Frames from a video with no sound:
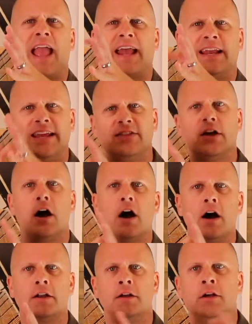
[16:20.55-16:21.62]
at in the
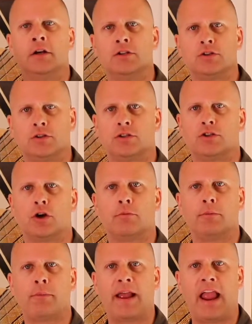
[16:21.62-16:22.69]
HUD to
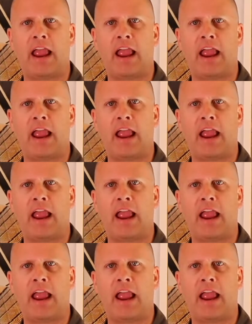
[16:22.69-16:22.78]
determine my